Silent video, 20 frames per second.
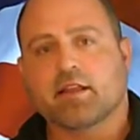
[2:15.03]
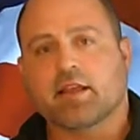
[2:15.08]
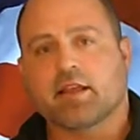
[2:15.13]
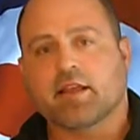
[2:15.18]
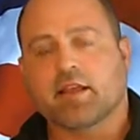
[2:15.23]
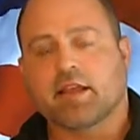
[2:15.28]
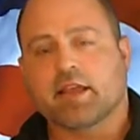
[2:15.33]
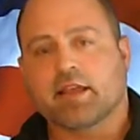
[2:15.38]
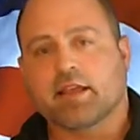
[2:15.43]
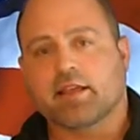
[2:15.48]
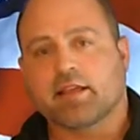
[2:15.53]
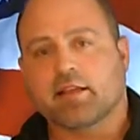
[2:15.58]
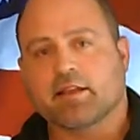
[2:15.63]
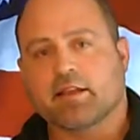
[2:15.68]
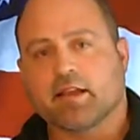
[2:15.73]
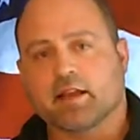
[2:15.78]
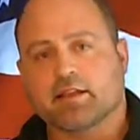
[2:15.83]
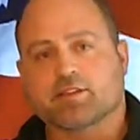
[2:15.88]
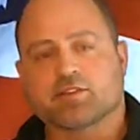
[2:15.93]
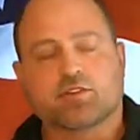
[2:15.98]
a
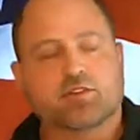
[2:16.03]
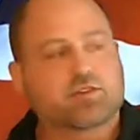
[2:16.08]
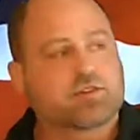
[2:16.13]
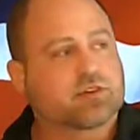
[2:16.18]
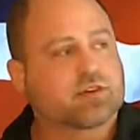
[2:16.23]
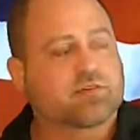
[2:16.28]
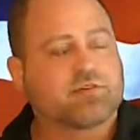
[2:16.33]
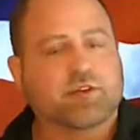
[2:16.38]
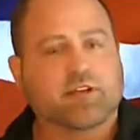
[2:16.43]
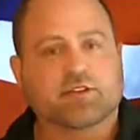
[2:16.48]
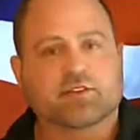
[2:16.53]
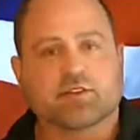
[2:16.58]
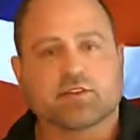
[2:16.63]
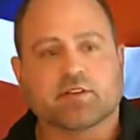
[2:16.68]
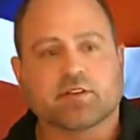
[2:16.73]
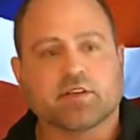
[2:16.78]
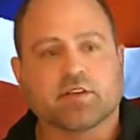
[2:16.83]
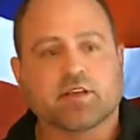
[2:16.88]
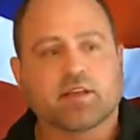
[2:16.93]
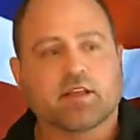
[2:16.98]
constitutional
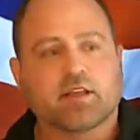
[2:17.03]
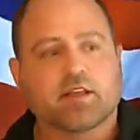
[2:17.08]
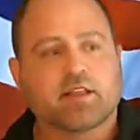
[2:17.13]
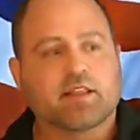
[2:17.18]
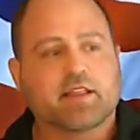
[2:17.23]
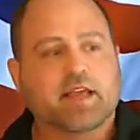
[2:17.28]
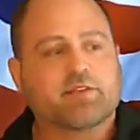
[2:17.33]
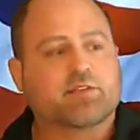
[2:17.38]
convention, they